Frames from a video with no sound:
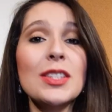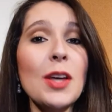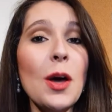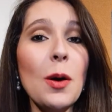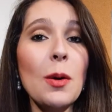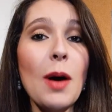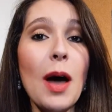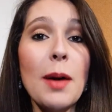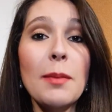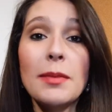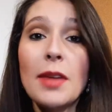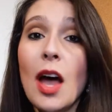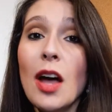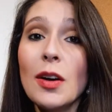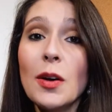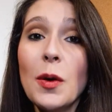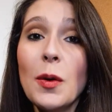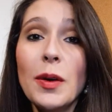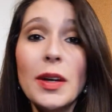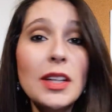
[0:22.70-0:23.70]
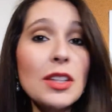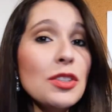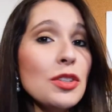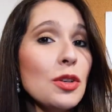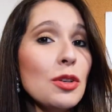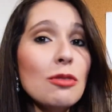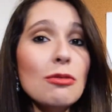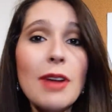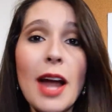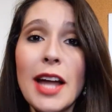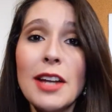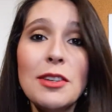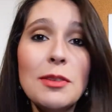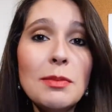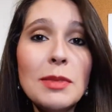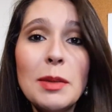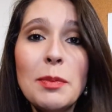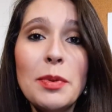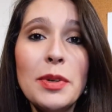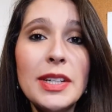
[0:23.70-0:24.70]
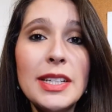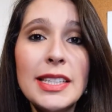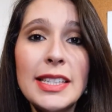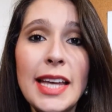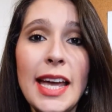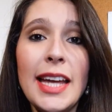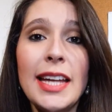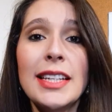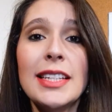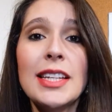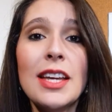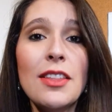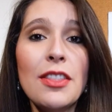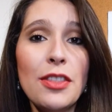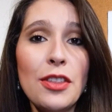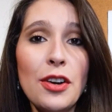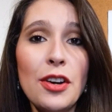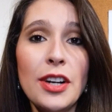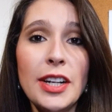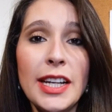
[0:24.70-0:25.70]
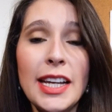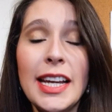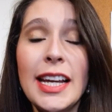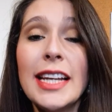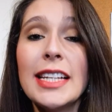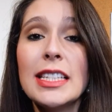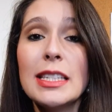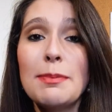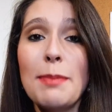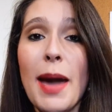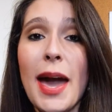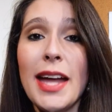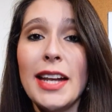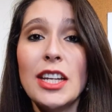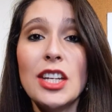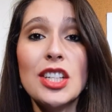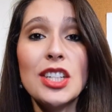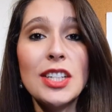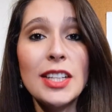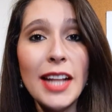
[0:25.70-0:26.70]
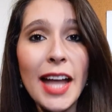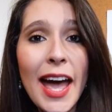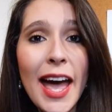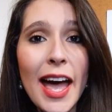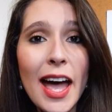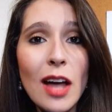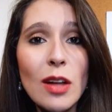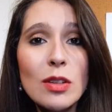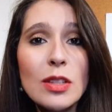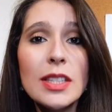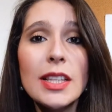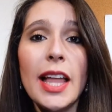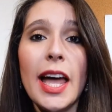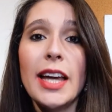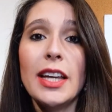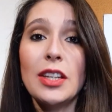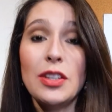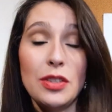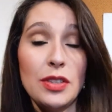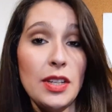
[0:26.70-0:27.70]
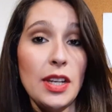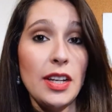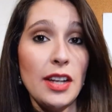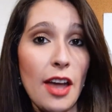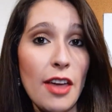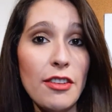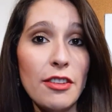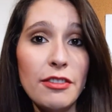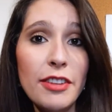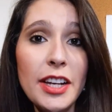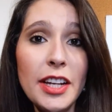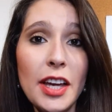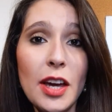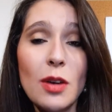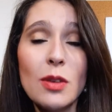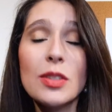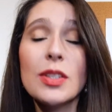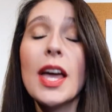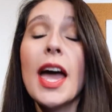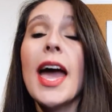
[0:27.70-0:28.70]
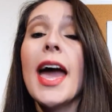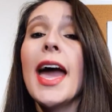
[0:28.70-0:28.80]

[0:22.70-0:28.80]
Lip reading: So I'm not going to randomly present 30 Spanish nouns like you see in other videos.